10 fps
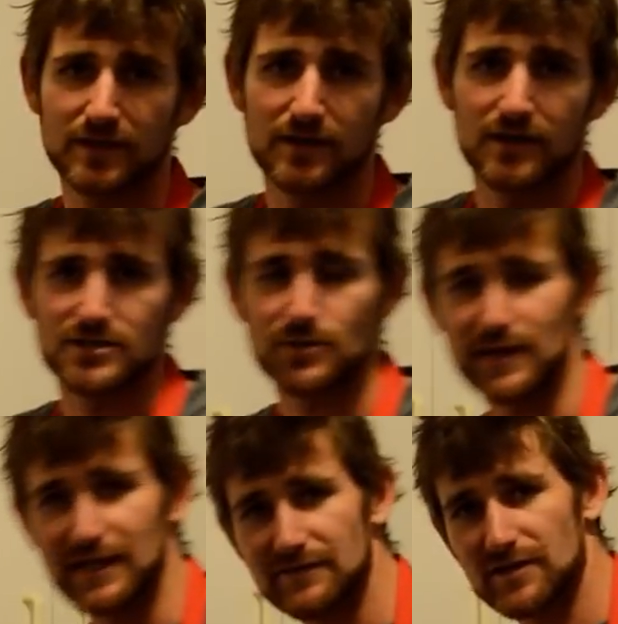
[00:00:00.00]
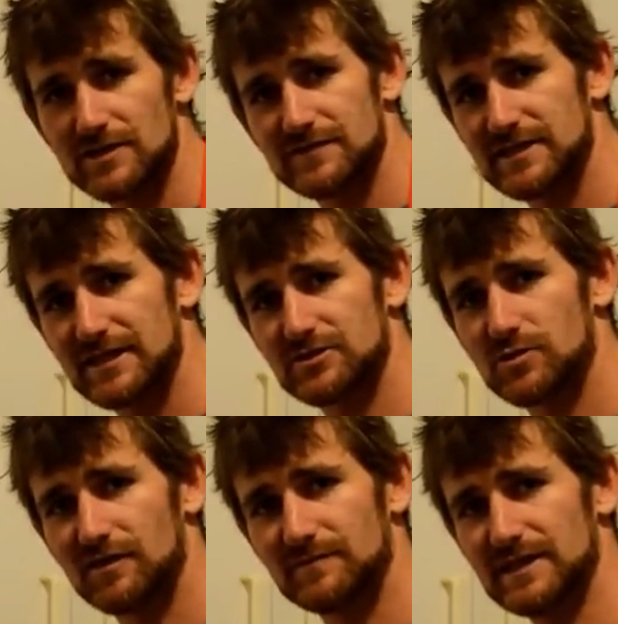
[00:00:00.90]
So we're going to leave those for 10 to
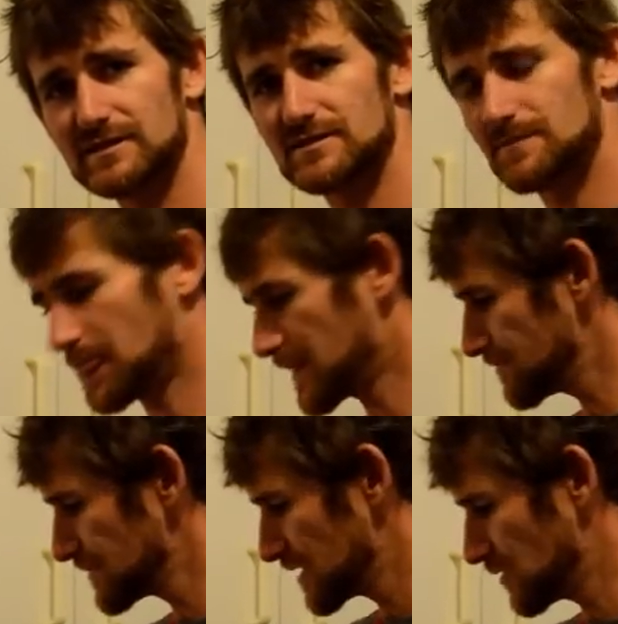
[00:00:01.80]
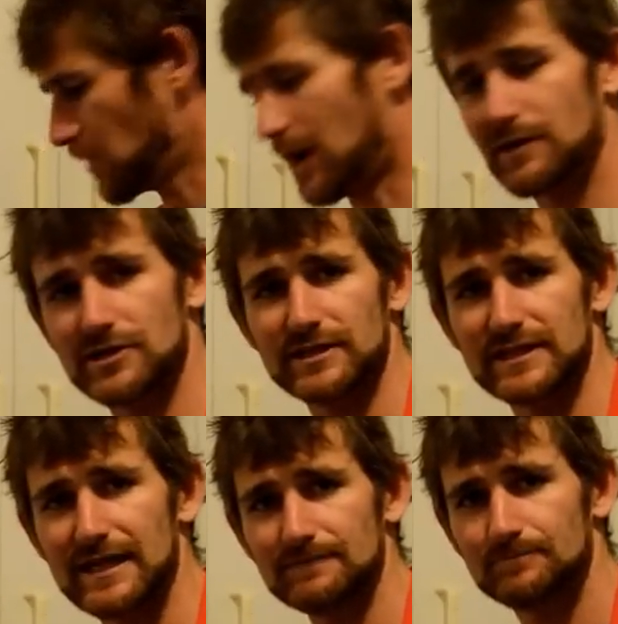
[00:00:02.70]
12 minutes. While we're doing
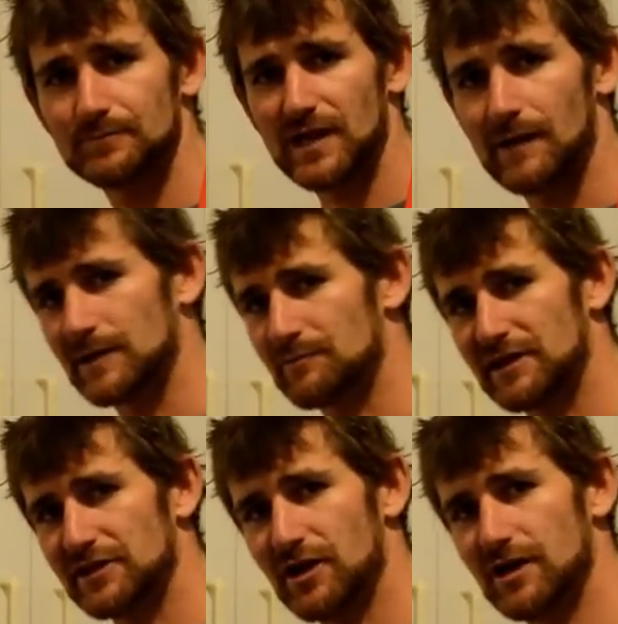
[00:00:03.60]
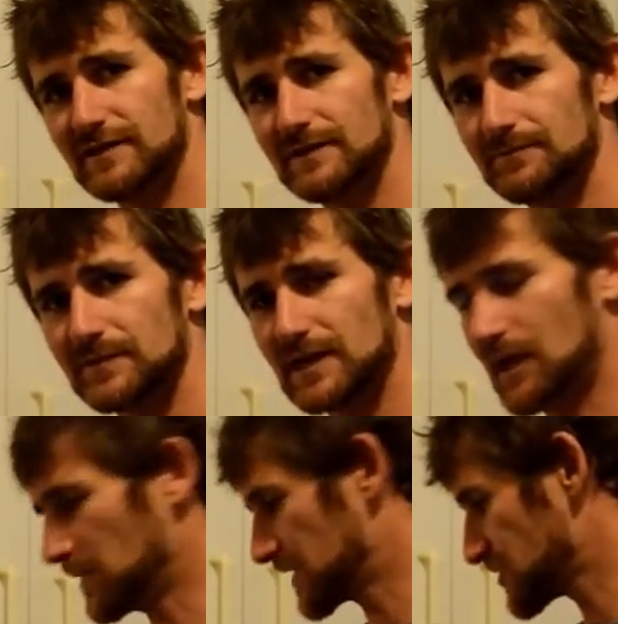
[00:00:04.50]
that, I'm going to bring you over and
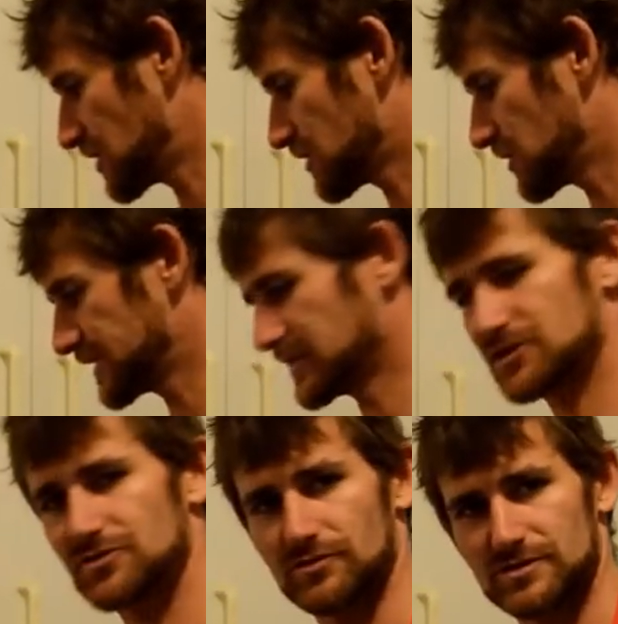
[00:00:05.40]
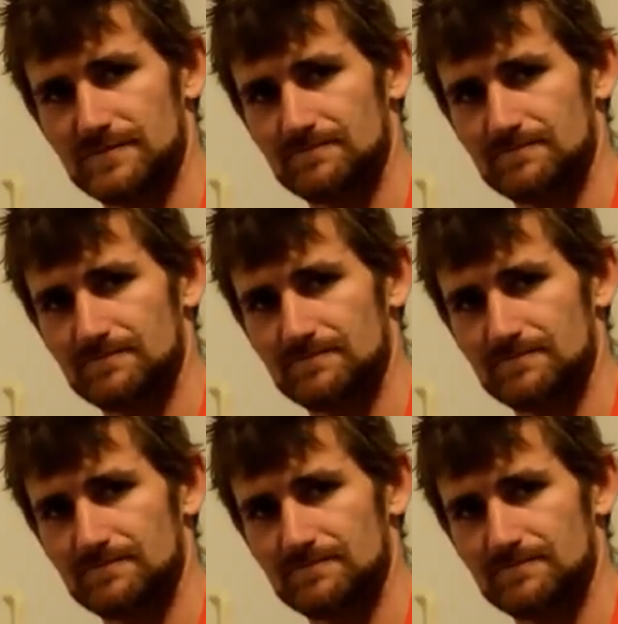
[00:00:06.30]
we're going to start cooking the sauce.